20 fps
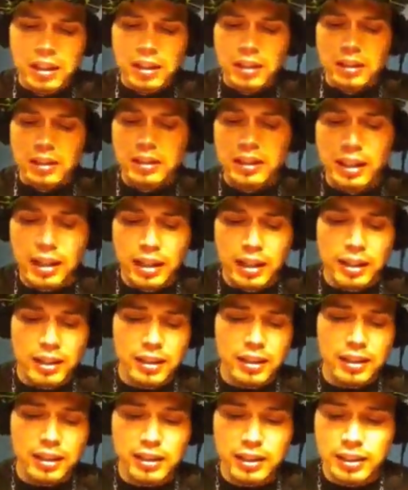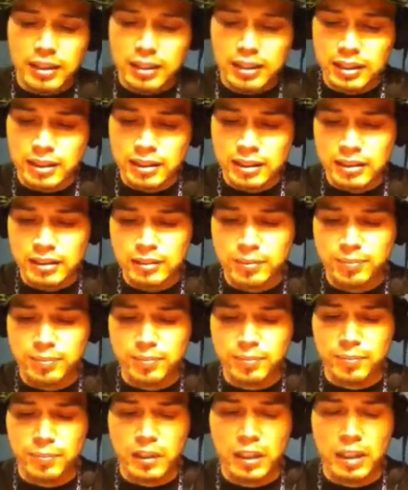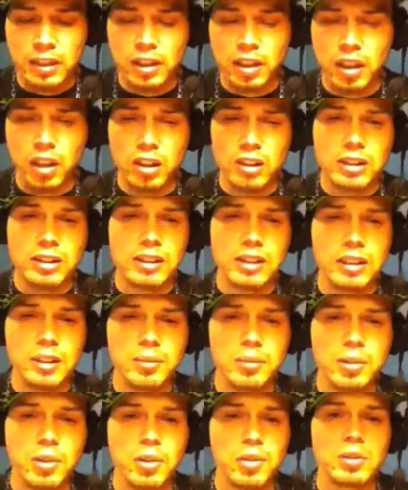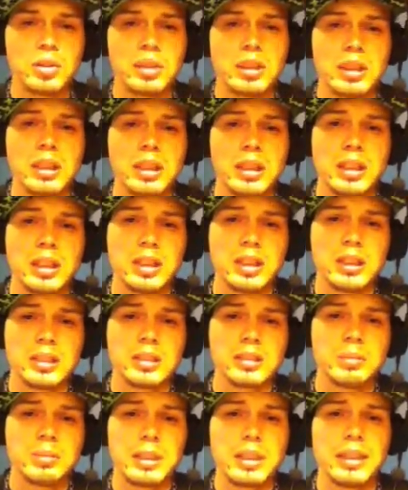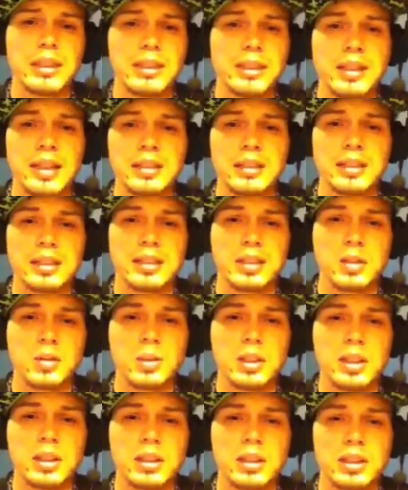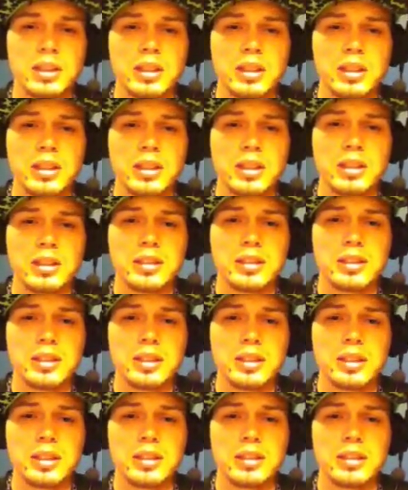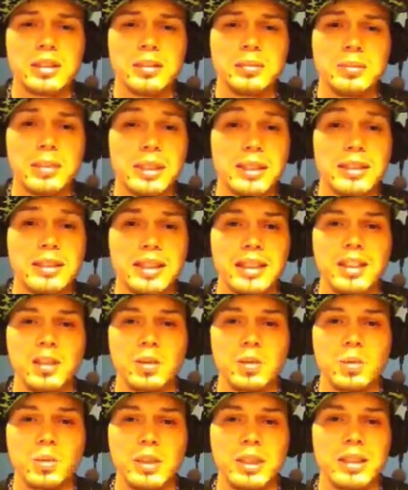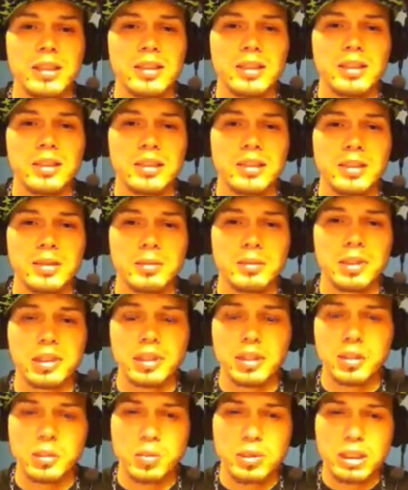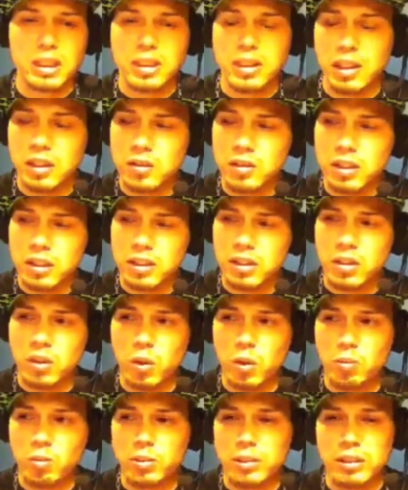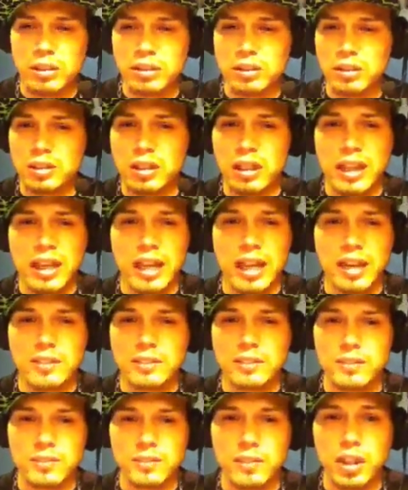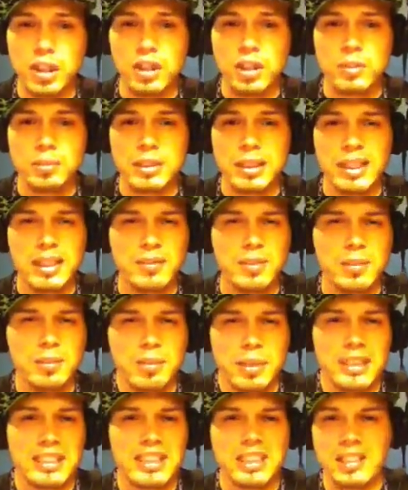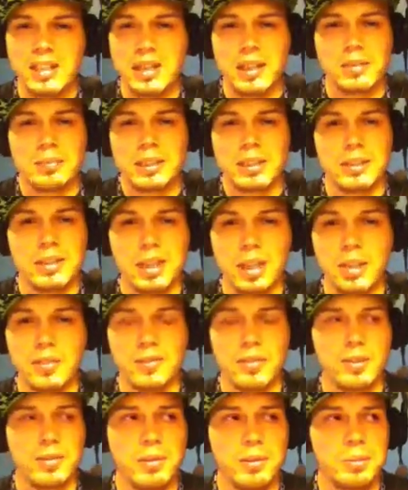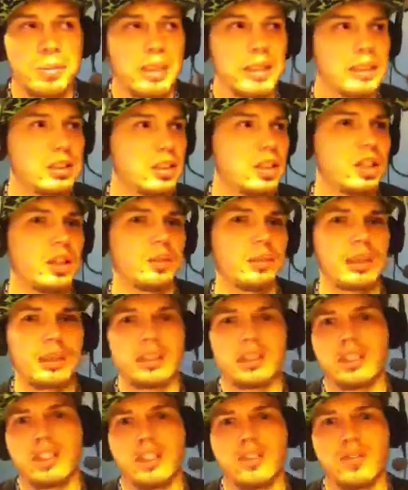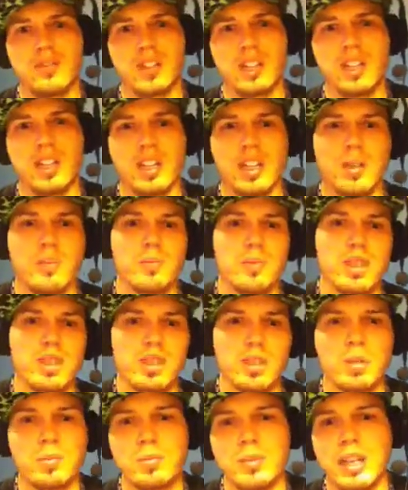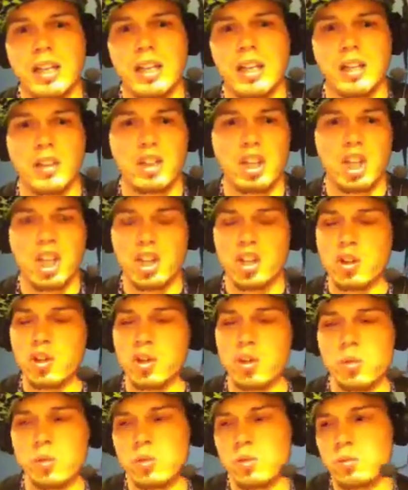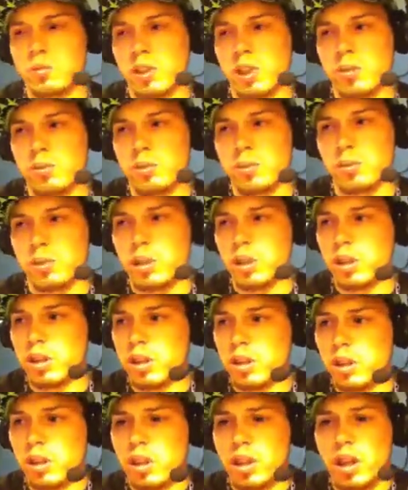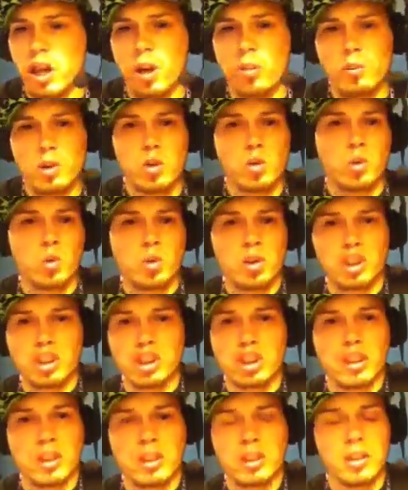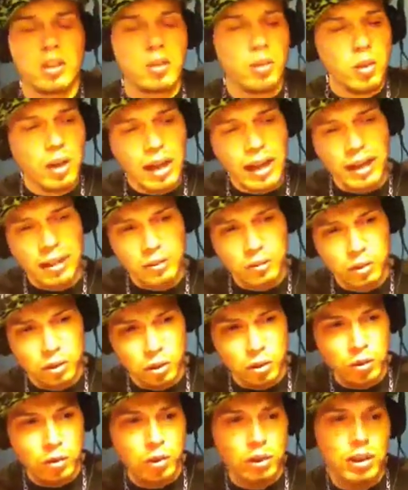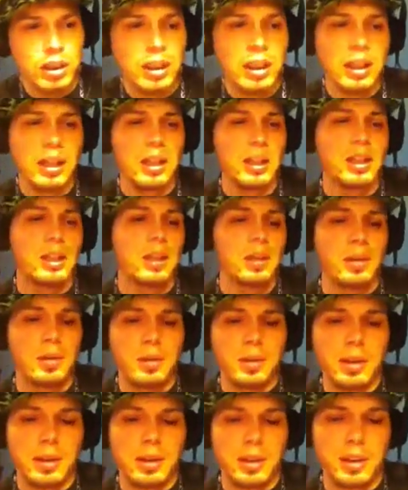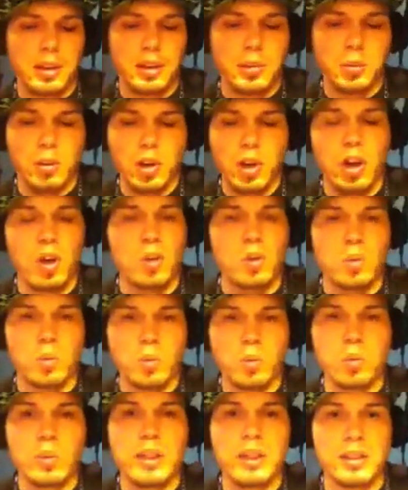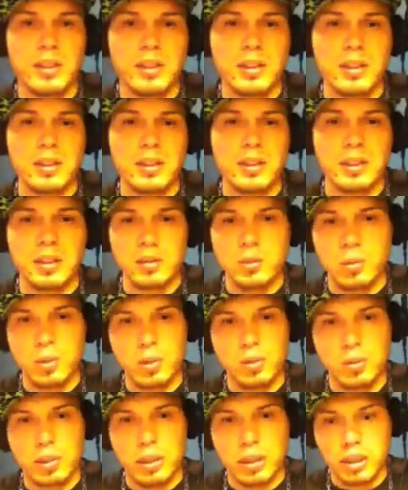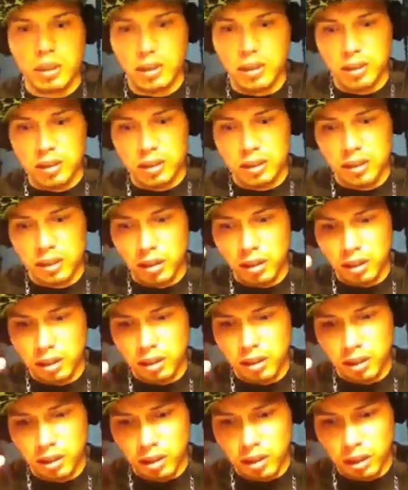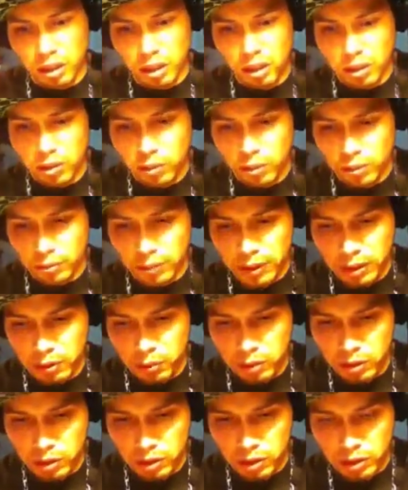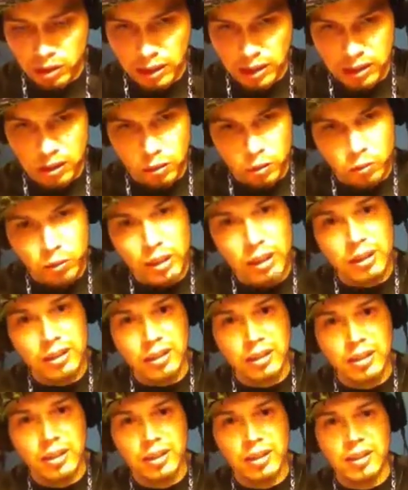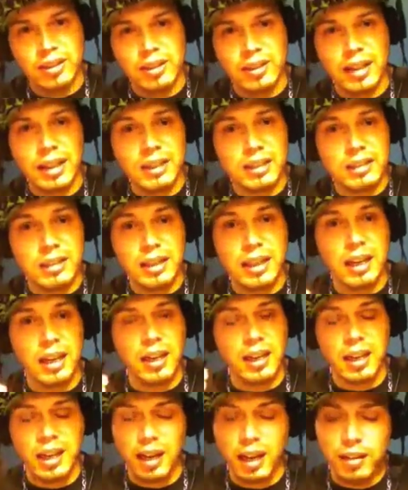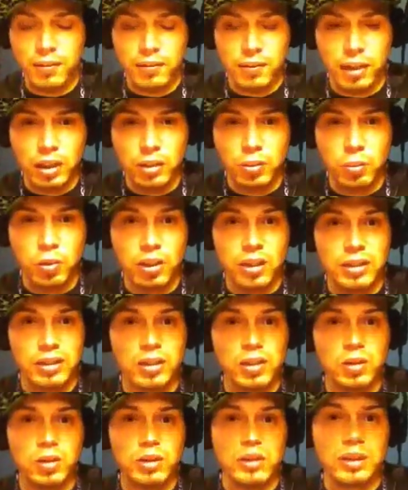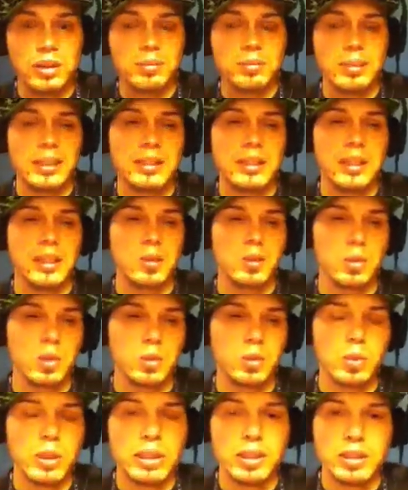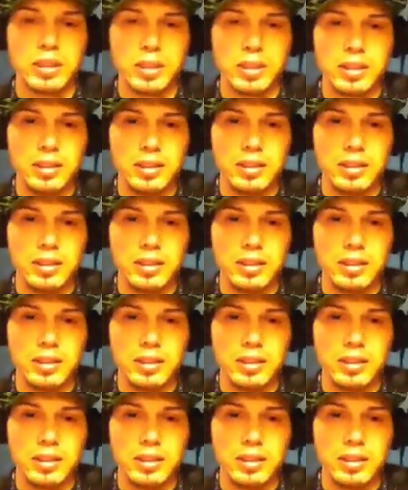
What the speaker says: yeah. And the hardest thing about being in that situation is admitting that you're weak. Because when you're out there doping and having fun, I mean, everybody's got to be tough. Everybody's got to be the tough guy. I'm this, I'm that, blah, blah, blah. I'm the coolest shit. I don't know. We're all weak in one way or another. And it's hard to admit when you're weak. And the last thing I fucking want to do is admit that I was weak.